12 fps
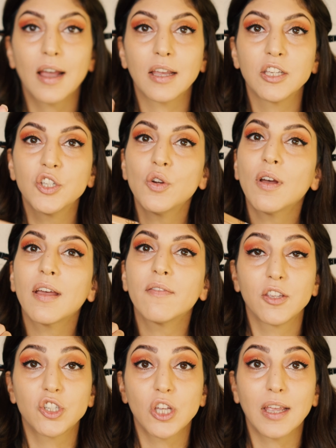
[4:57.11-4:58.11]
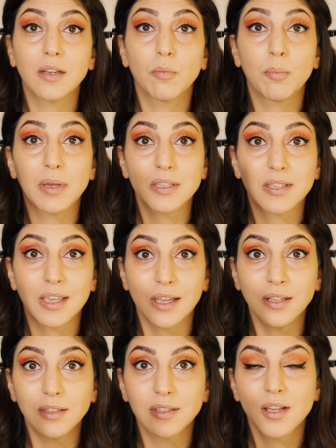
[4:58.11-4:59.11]
I do have the shade
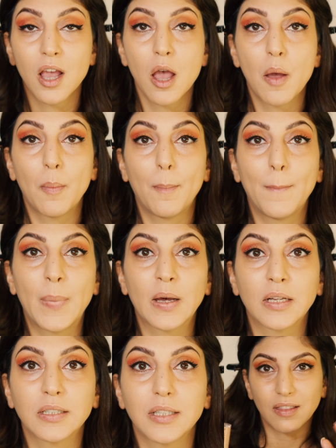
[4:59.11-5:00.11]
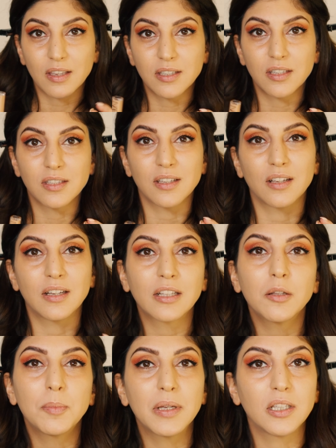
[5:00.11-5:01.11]
Biscuit but this is a
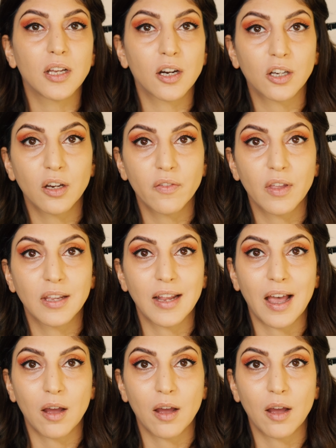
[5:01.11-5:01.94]
little bit darker that